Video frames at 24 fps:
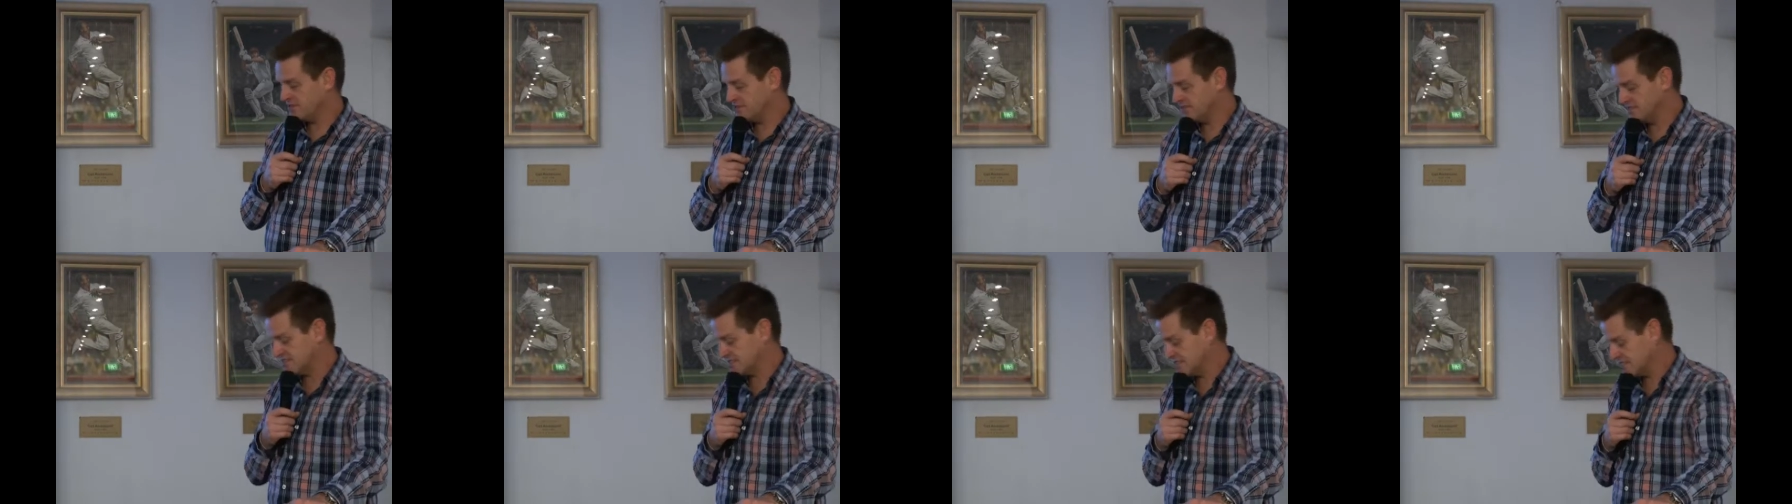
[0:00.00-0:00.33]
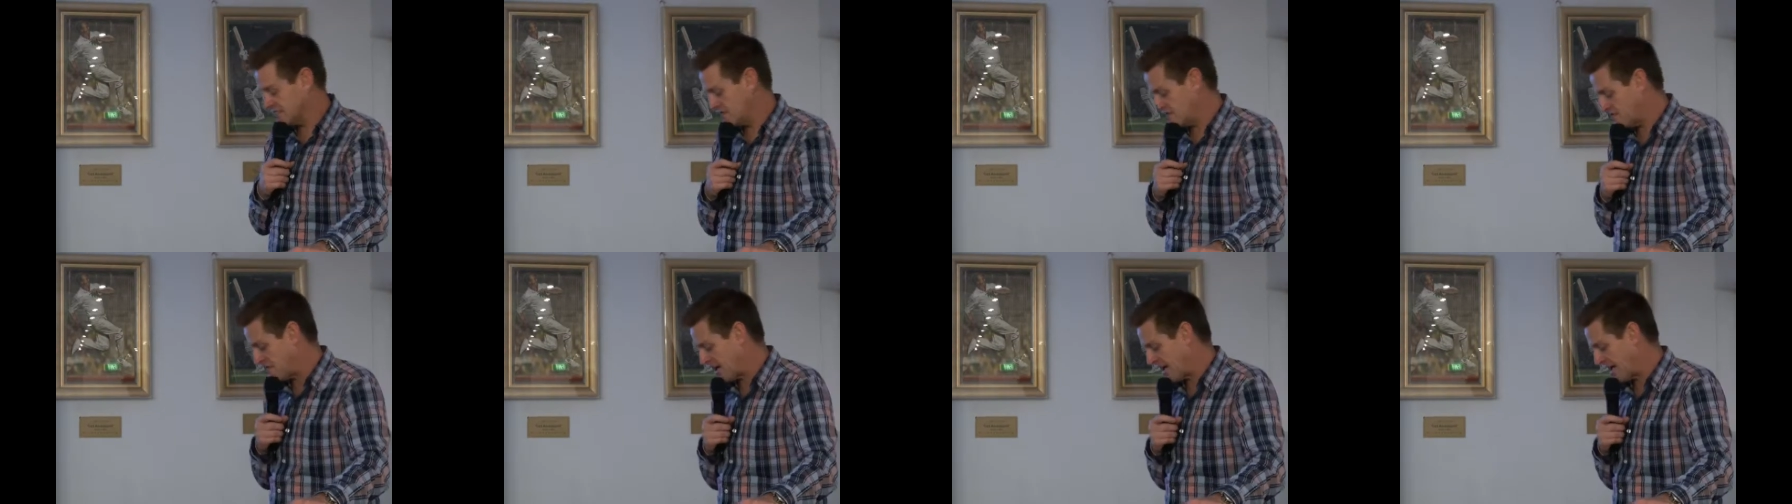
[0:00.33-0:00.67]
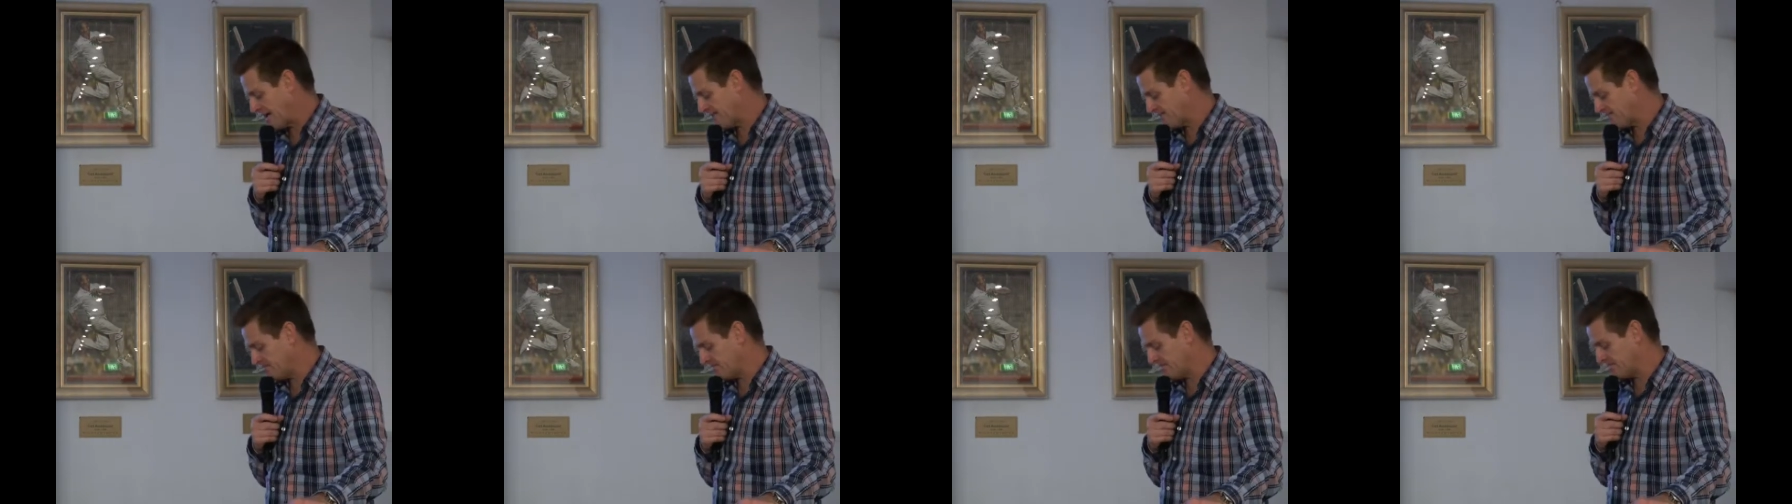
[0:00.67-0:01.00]
you can see a
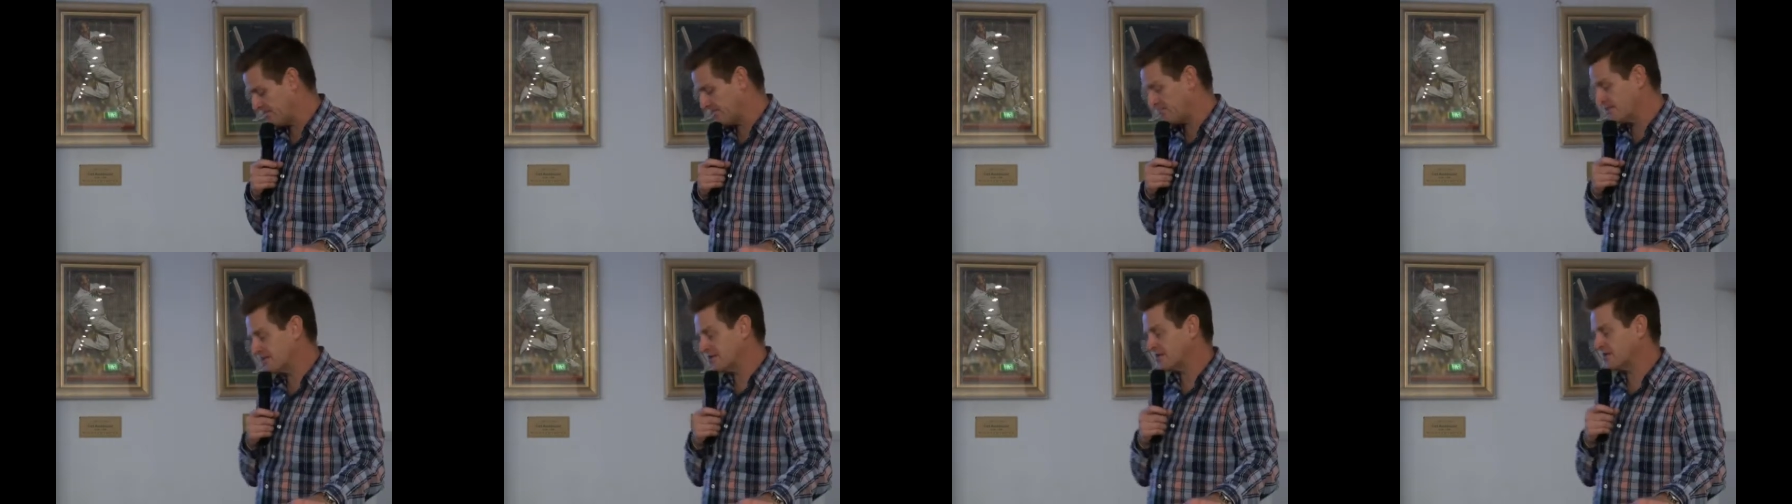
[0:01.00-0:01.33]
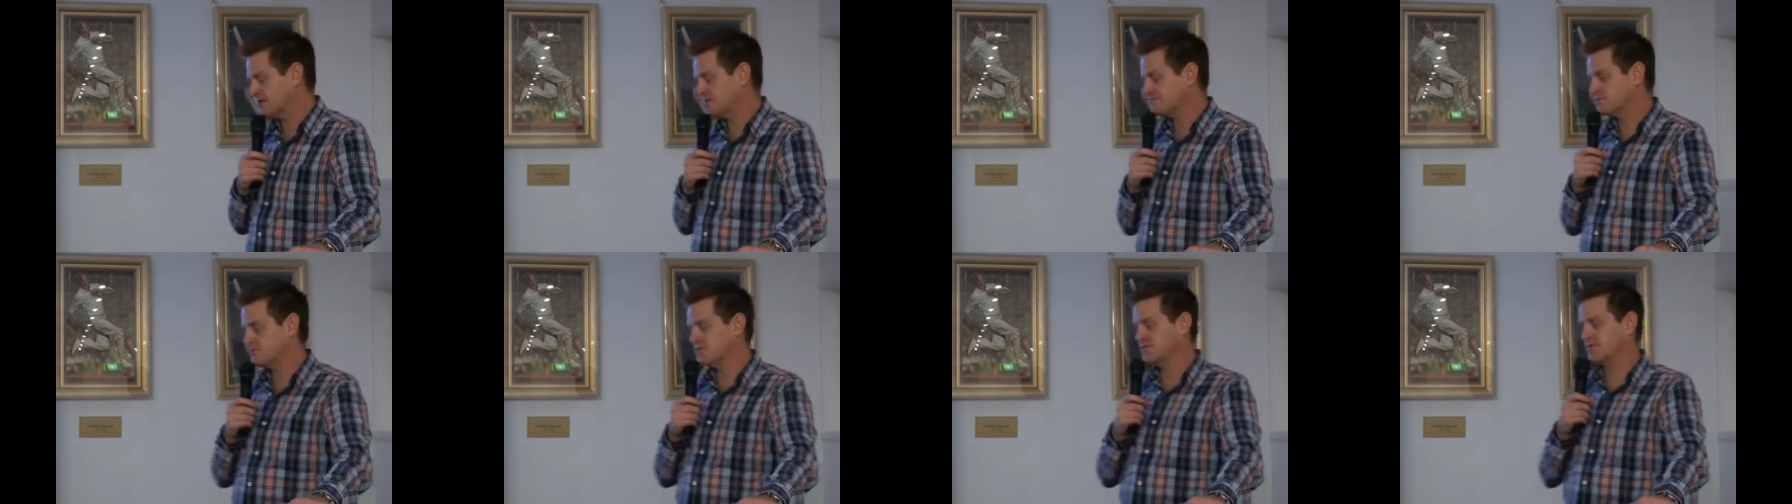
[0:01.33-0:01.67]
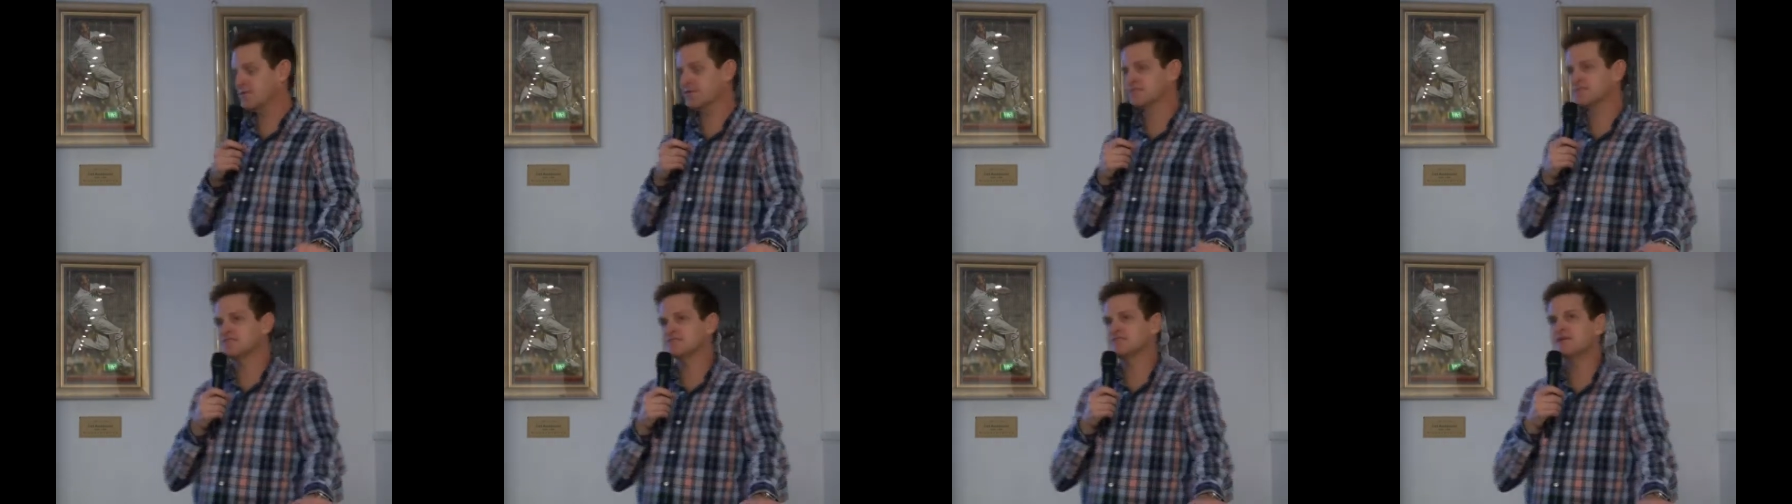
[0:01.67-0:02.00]
pattern that we keep
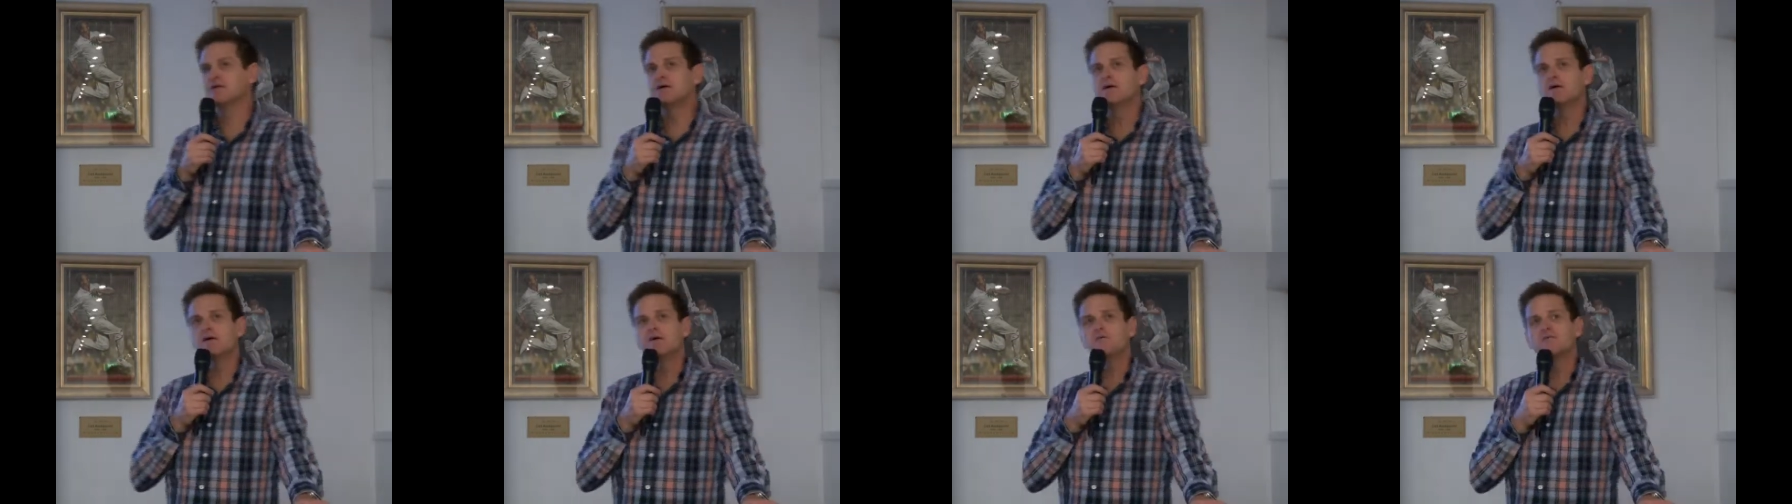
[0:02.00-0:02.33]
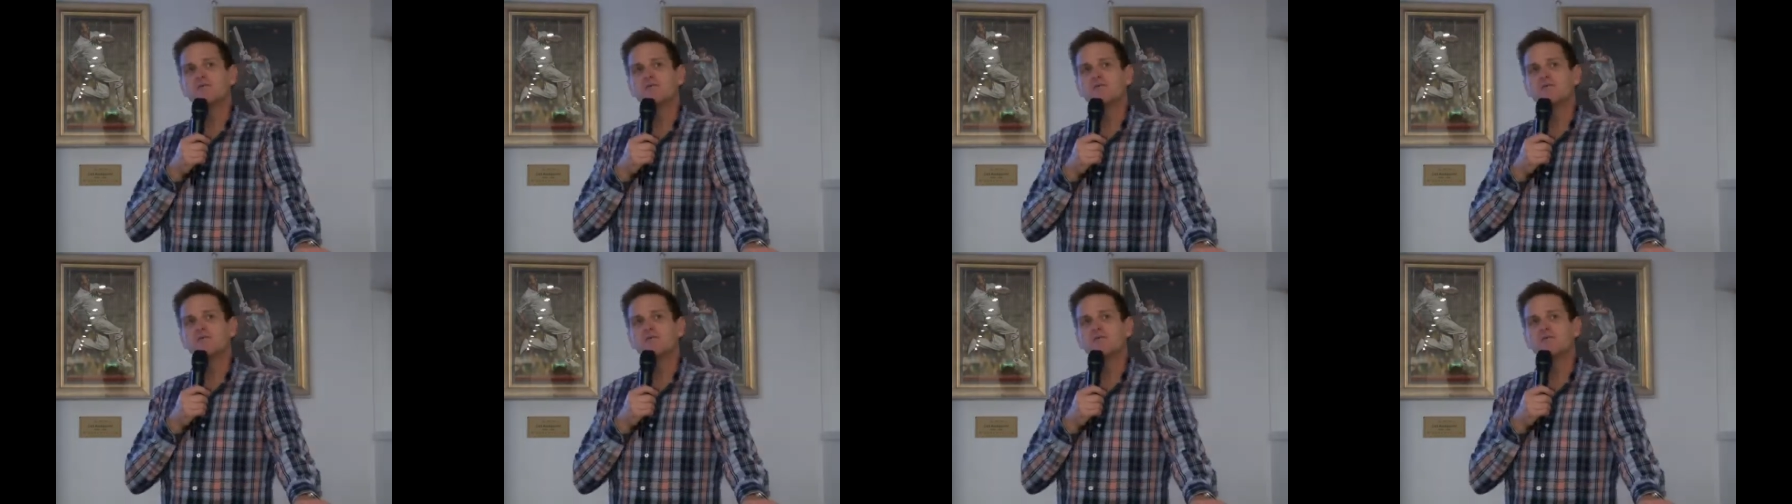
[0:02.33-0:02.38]
doing this.